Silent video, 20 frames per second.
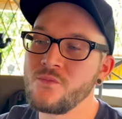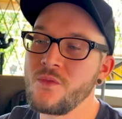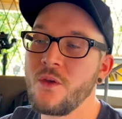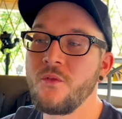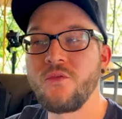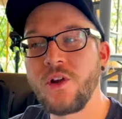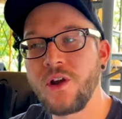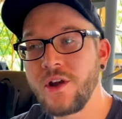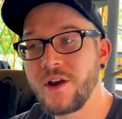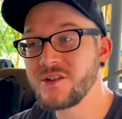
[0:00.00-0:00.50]
I'm
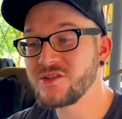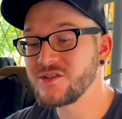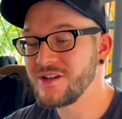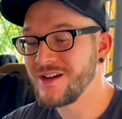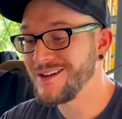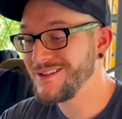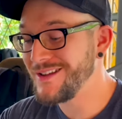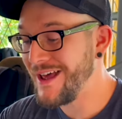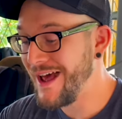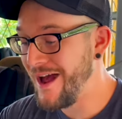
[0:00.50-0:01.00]
very
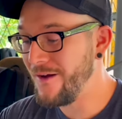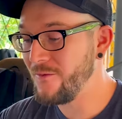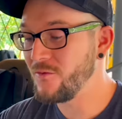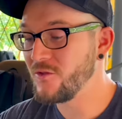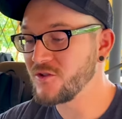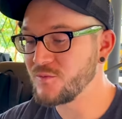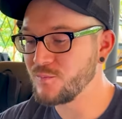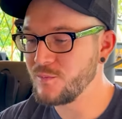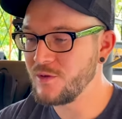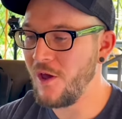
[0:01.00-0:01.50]
excited to have
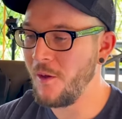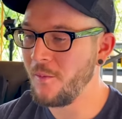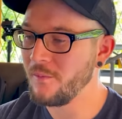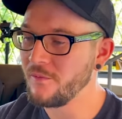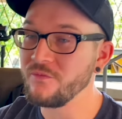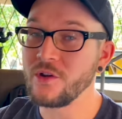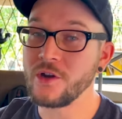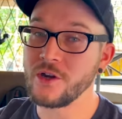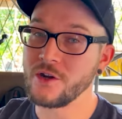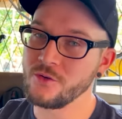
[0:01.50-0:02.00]
this meal.
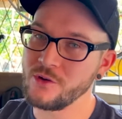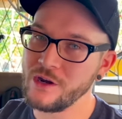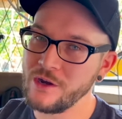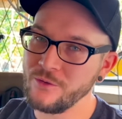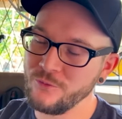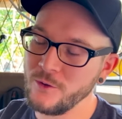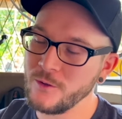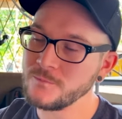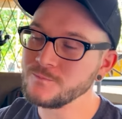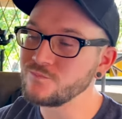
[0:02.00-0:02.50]
I'm very
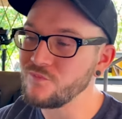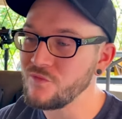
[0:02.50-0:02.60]
grateful.